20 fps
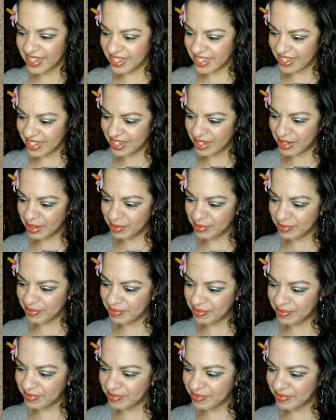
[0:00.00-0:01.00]
um,
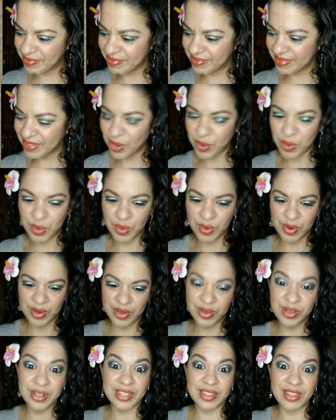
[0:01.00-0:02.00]

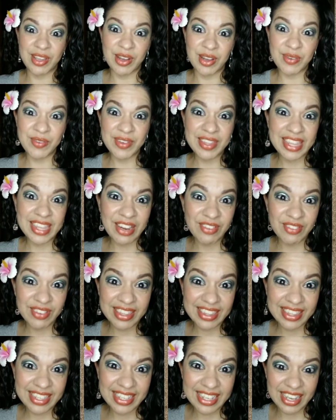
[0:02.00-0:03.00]
ordered along with
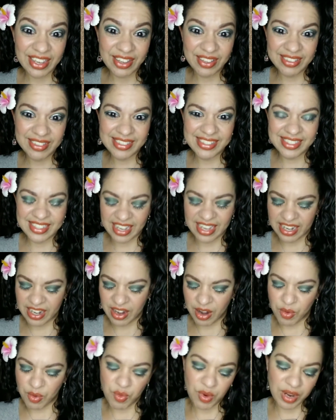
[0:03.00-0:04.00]
everything else. I
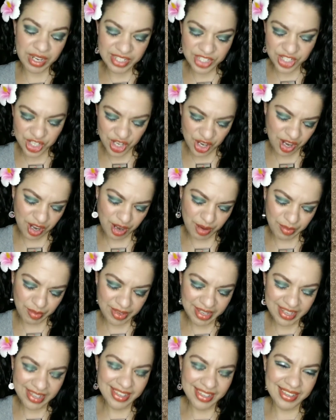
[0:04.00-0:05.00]
got one charm
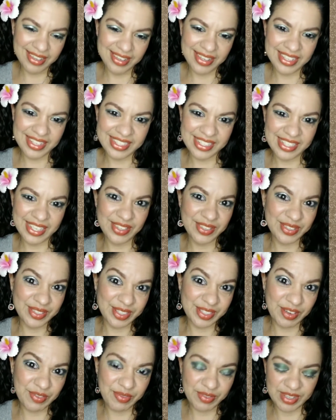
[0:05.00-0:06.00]
because the other
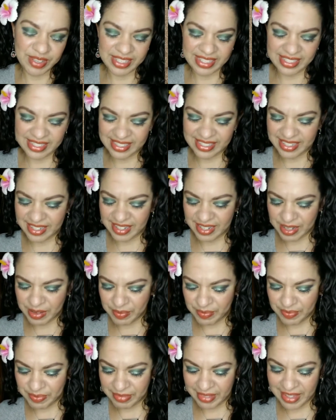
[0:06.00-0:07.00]
stuff was
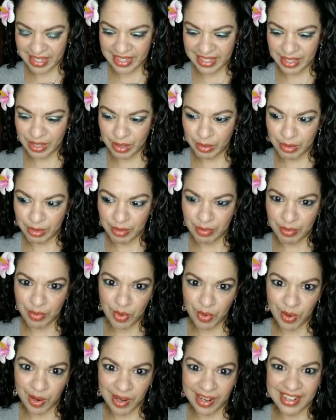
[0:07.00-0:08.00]
um, a little bit more.